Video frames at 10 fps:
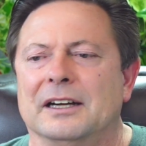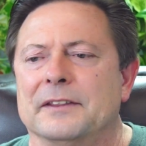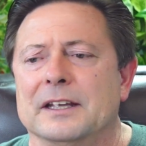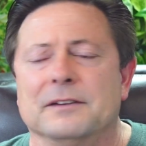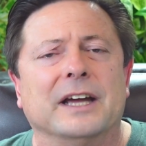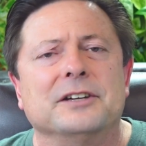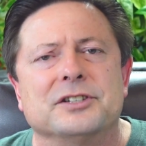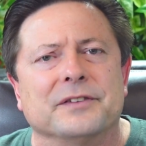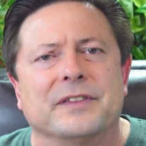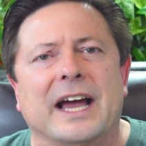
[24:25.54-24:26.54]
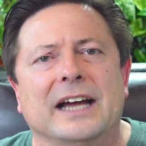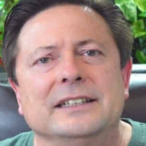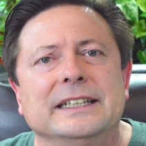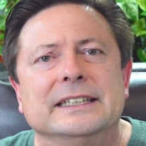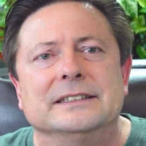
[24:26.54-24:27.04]
The advantage of that
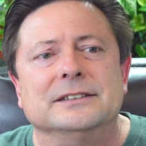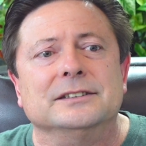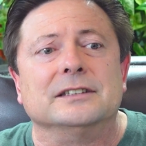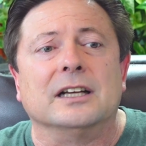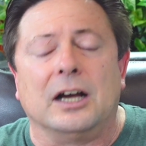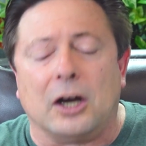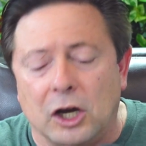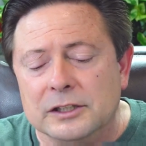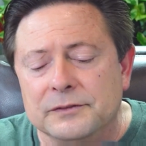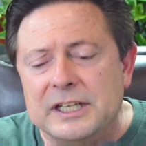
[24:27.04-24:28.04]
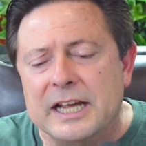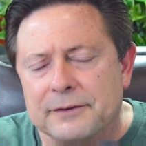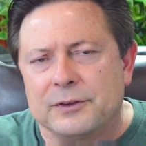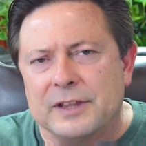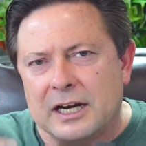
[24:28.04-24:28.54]
is all of the
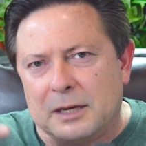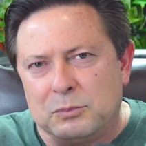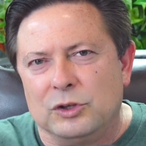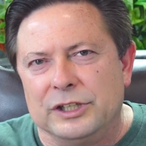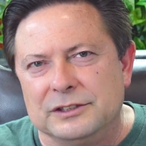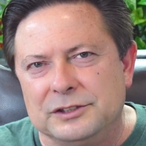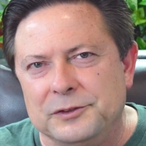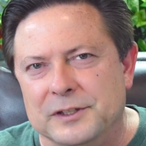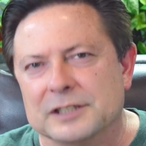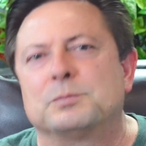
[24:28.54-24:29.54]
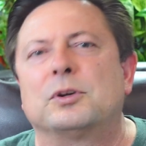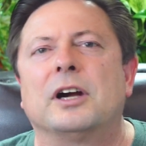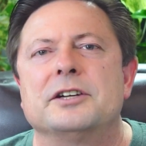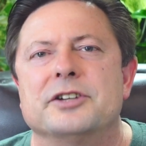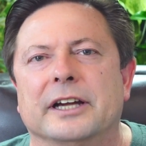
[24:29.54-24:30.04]
effort that I put into this
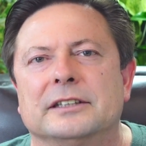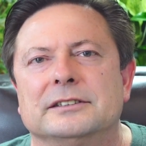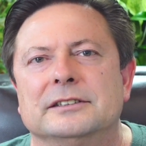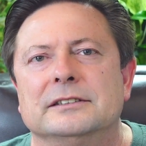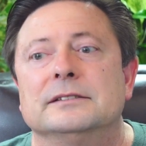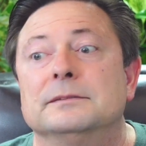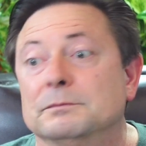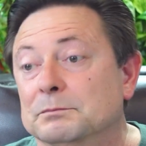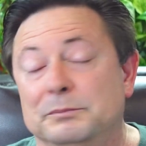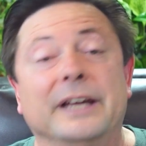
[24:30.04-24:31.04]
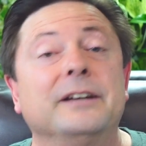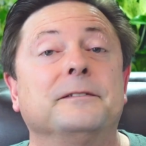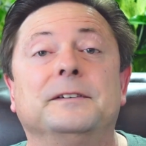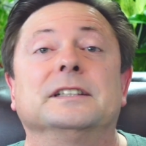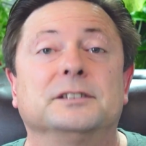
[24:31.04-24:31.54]
project
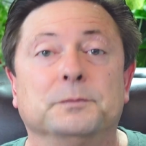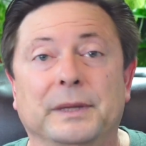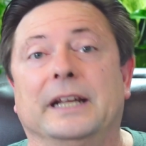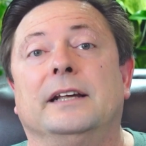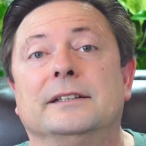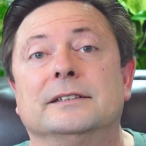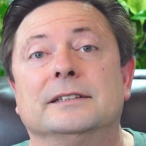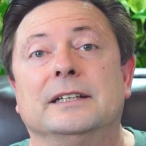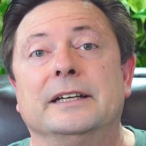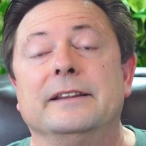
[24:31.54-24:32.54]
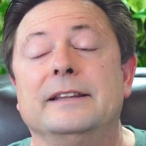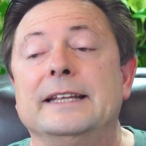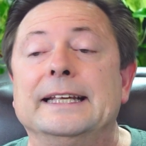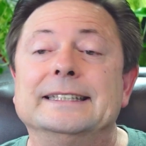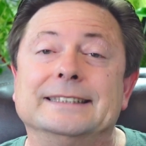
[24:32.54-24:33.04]
benefits me.
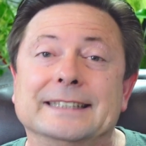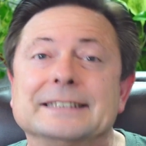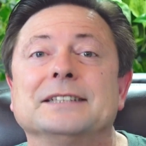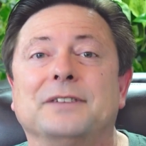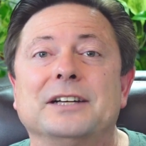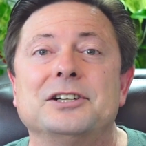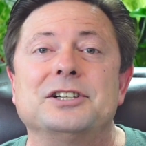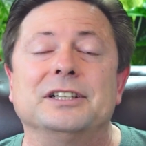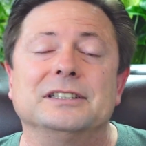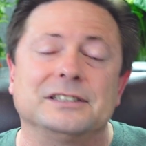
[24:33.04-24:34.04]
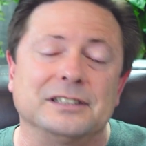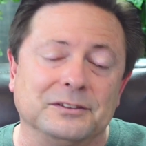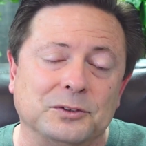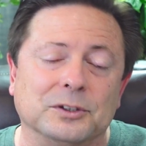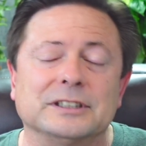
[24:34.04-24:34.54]
The disadvantage is,
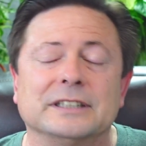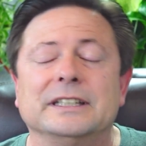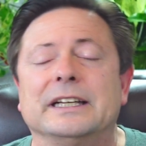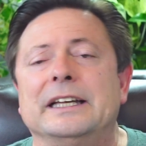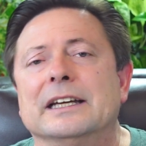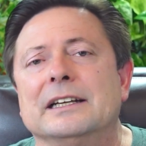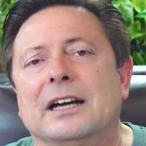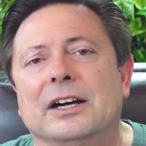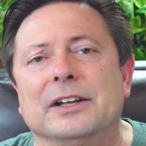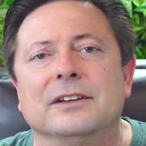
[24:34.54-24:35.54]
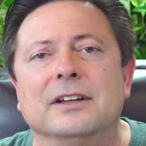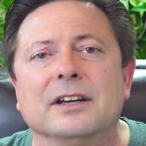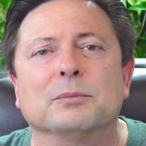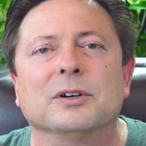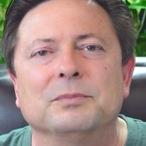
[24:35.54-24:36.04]
of course, I take a hit on the
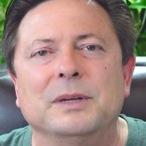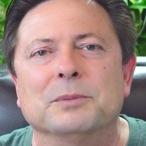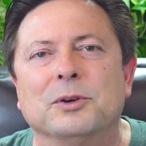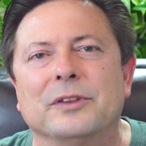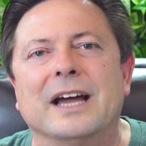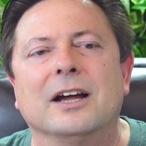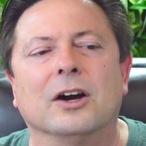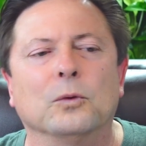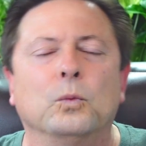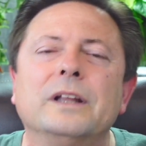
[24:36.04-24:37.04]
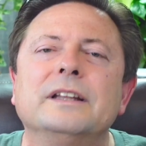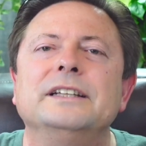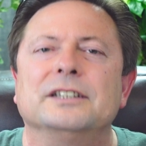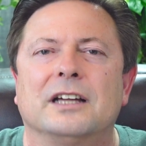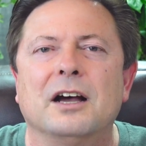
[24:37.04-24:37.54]
number of people that are
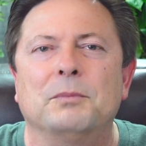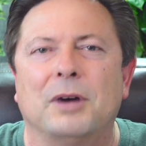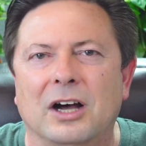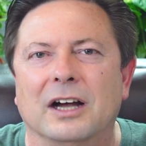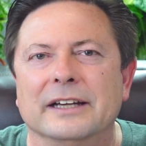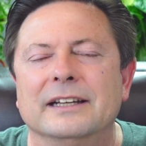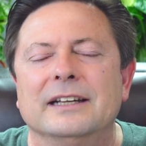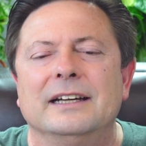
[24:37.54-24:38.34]
willing to come on